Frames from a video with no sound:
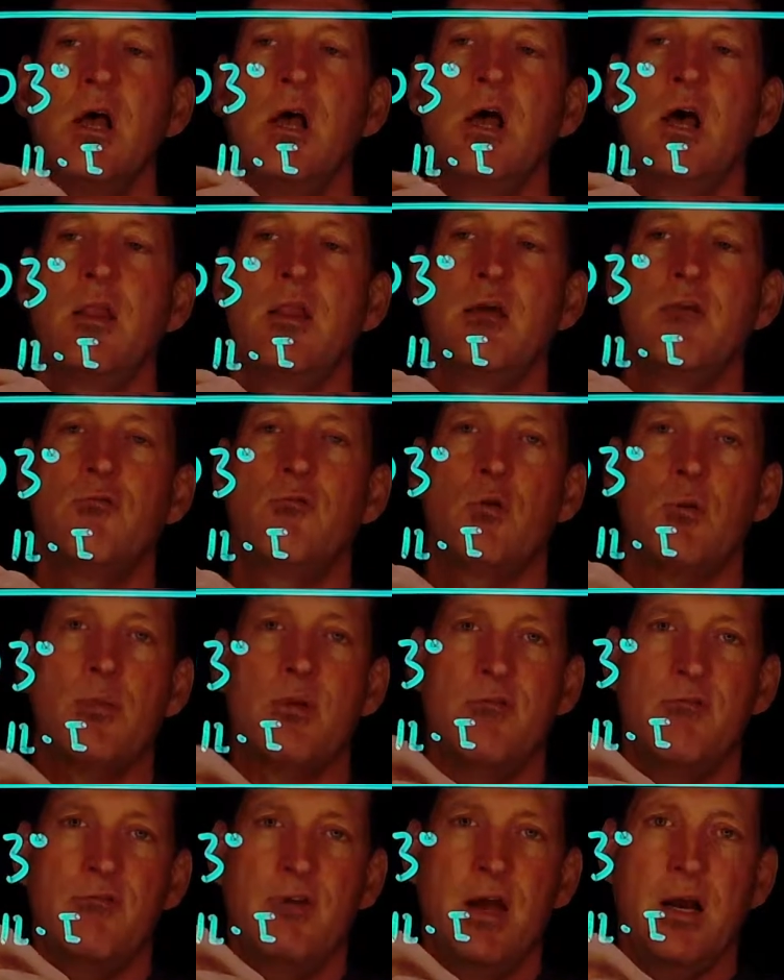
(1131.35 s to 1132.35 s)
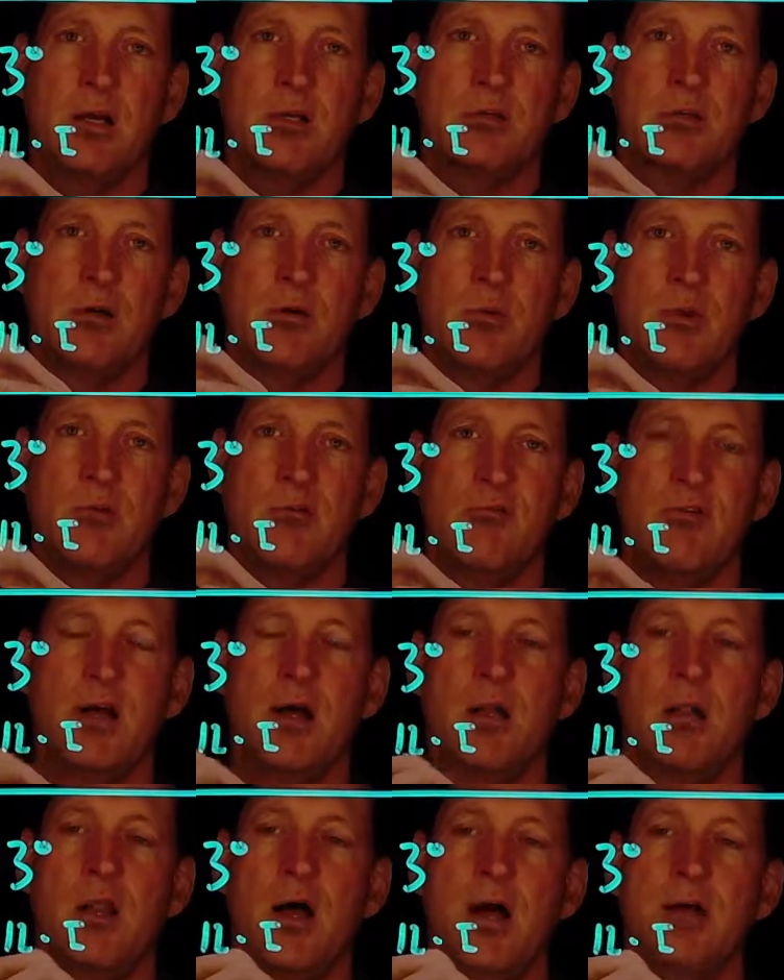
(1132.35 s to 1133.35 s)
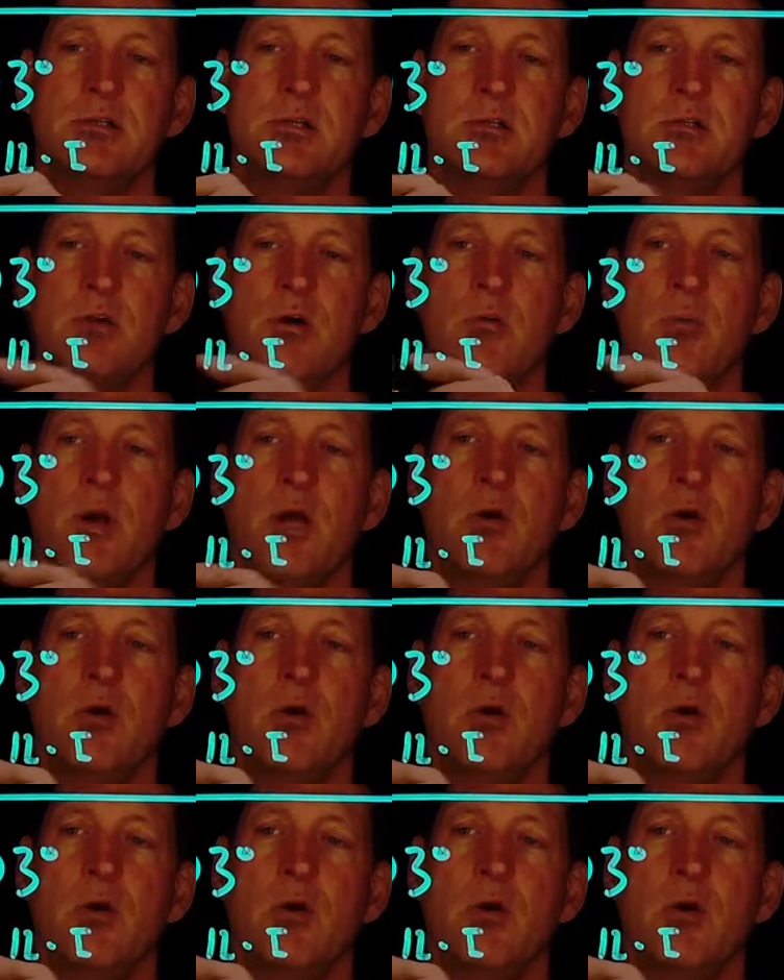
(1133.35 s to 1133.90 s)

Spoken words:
and they form the phagosome and the phagolysosome,